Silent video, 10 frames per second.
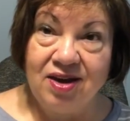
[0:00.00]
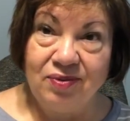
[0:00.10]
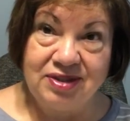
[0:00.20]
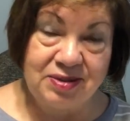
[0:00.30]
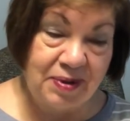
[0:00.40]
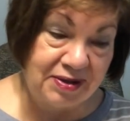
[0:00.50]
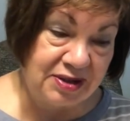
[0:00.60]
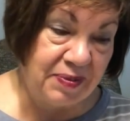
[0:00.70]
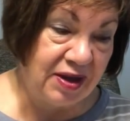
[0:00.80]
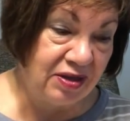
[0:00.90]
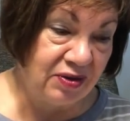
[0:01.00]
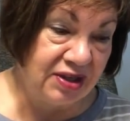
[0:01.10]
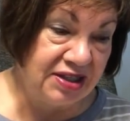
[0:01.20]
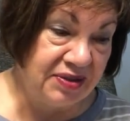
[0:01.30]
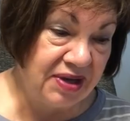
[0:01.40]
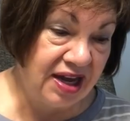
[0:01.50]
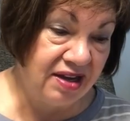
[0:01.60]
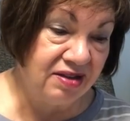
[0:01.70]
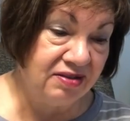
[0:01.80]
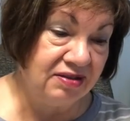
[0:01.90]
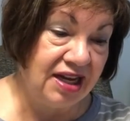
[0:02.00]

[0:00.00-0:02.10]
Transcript: was supposed to be a 32 count,